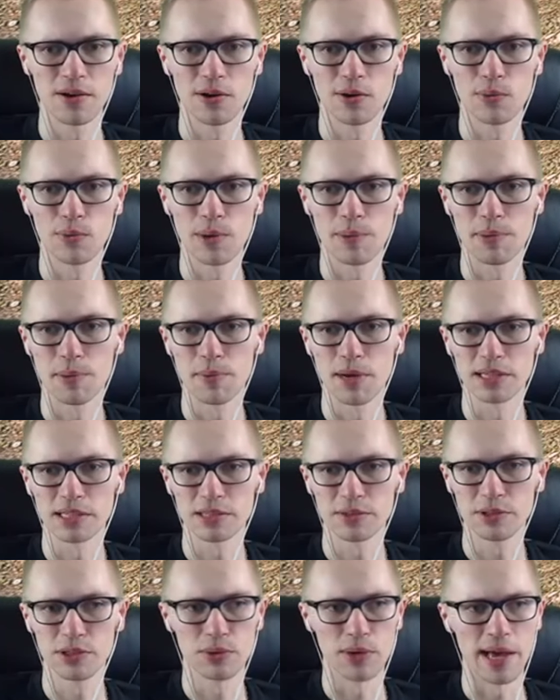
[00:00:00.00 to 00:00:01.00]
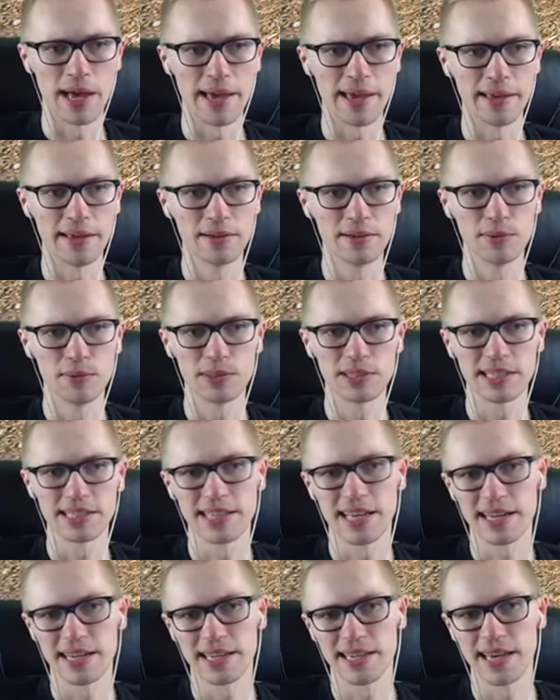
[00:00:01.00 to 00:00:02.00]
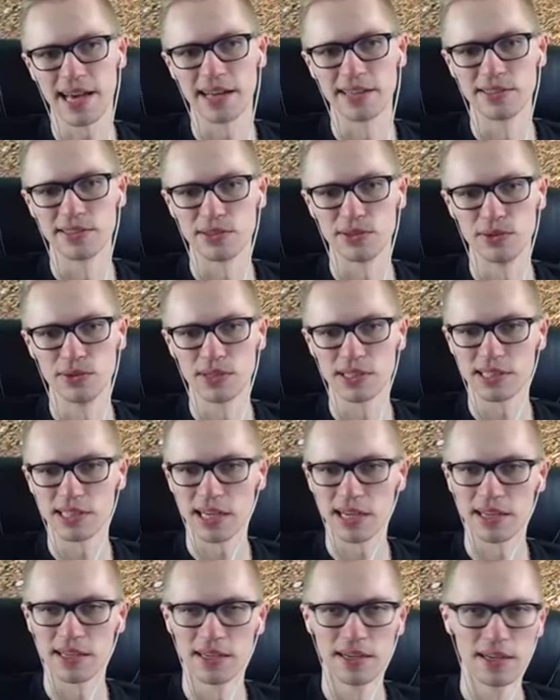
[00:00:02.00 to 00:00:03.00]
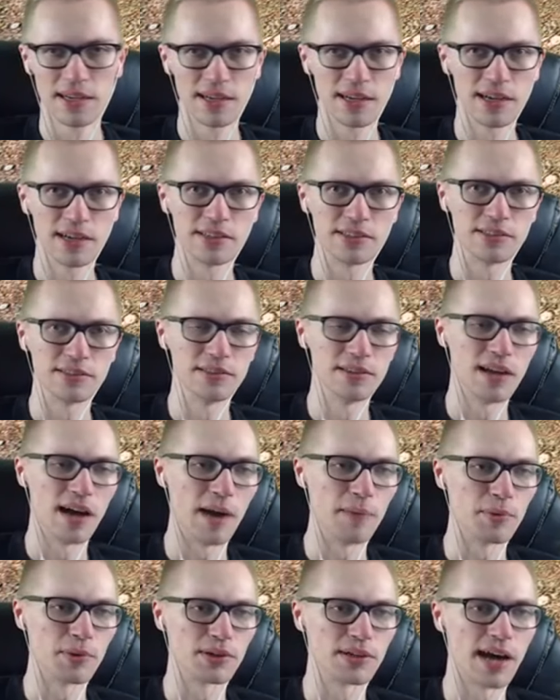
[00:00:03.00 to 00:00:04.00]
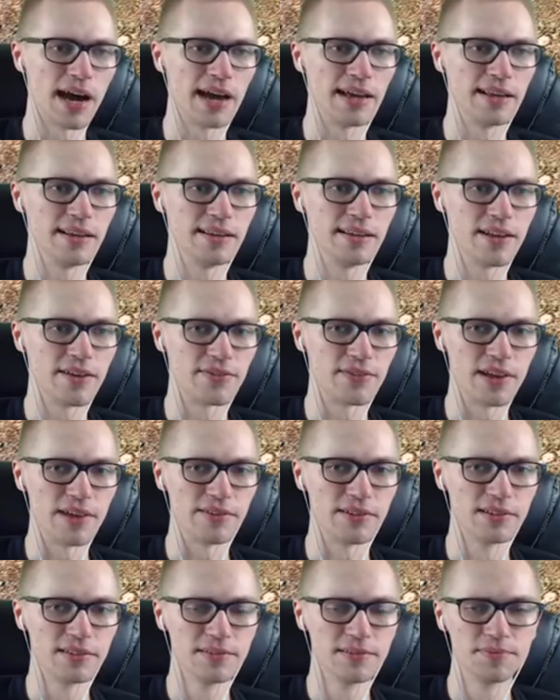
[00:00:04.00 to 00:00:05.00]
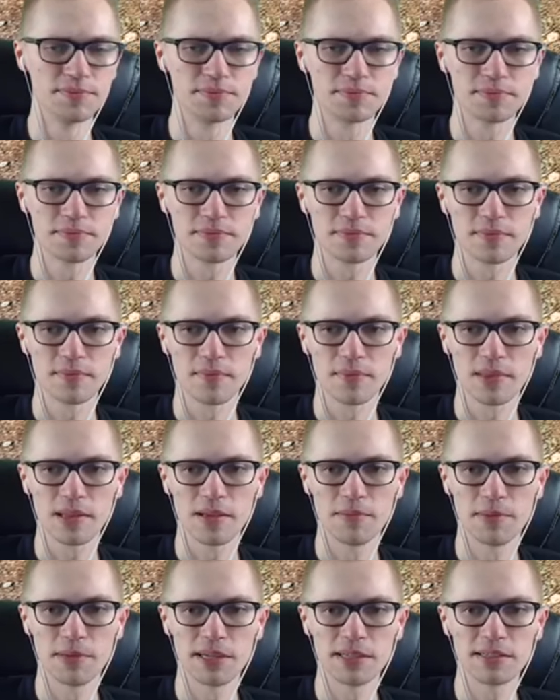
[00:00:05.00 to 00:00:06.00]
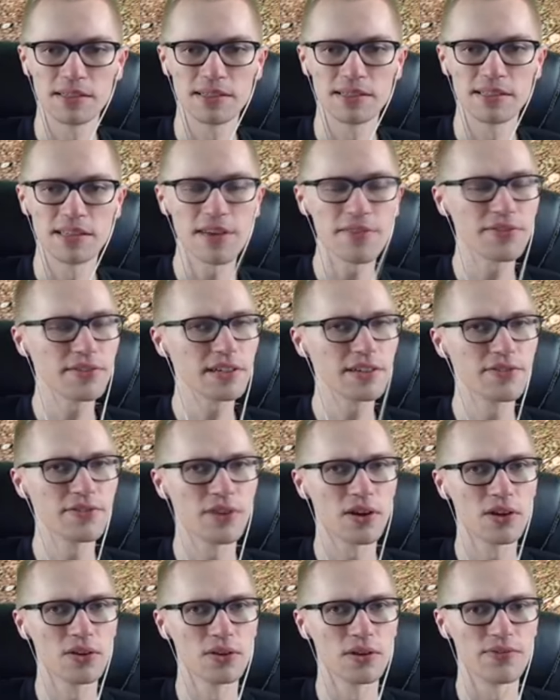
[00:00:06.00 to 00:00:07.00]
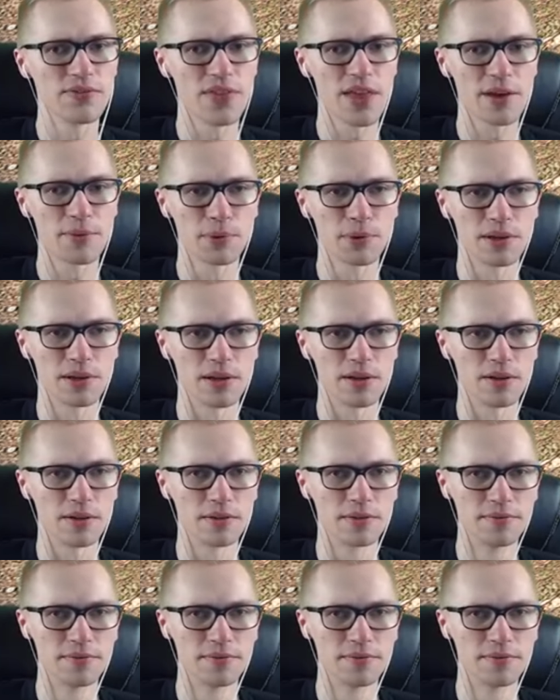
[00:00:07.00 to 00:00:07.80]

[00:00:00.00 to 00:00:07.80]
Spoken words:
weapon mastery to A, which I sadly can't do because I'm not high enough level. But definitely follow that one along.